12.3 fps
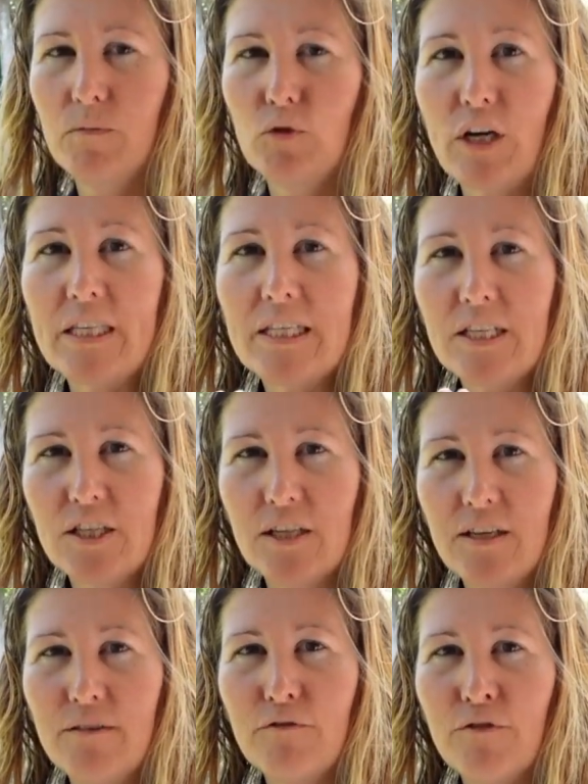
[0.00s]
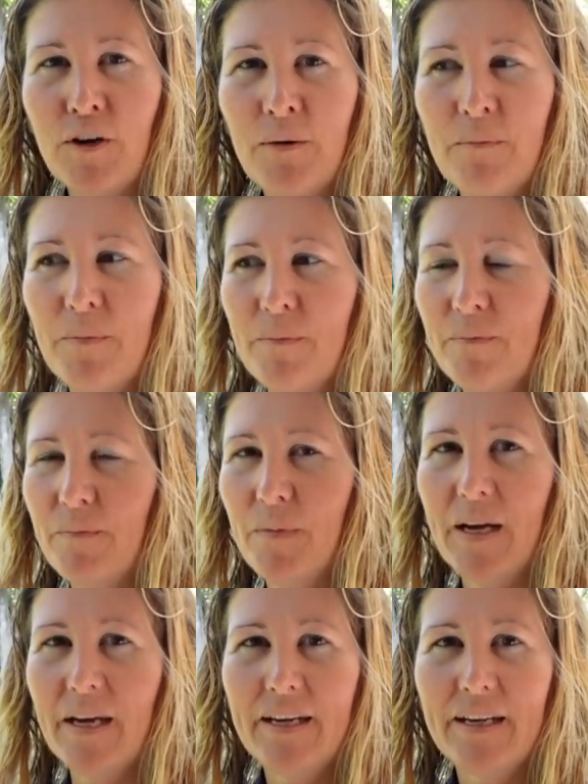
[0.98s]
transition from
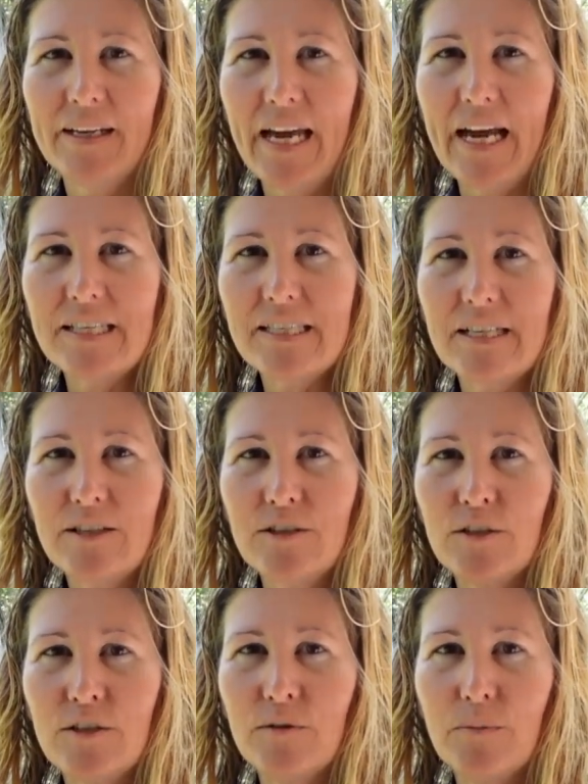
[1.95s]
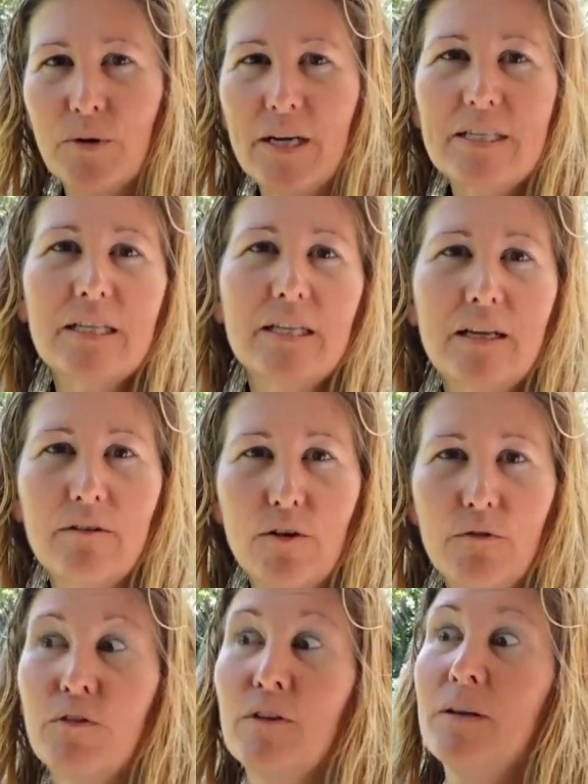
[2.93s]
my cast into a brace and then
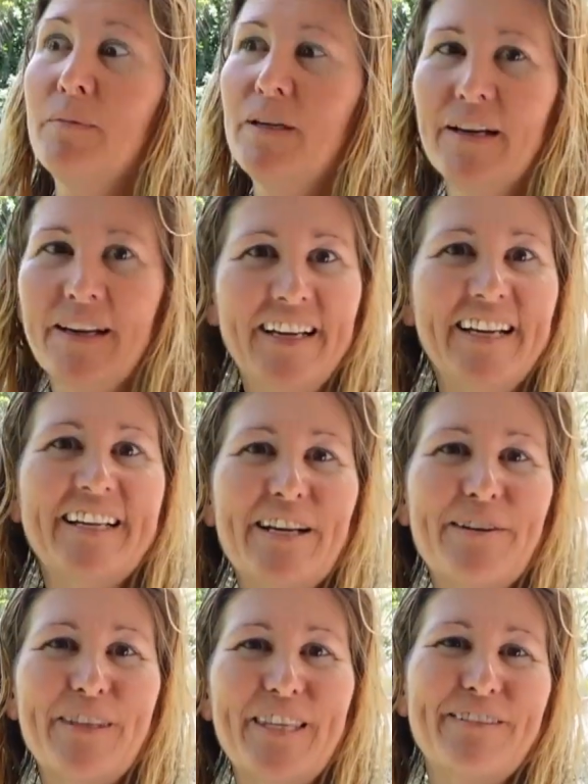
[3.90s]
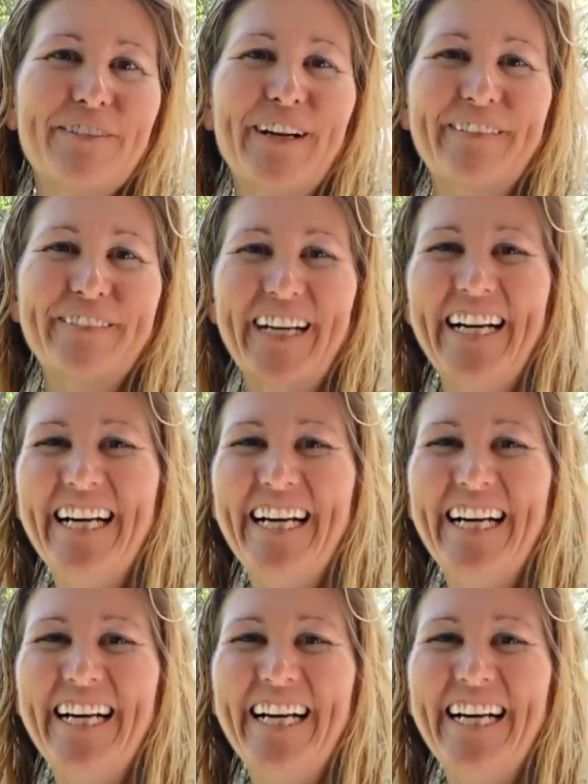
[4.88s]
hopefully be done with this forever.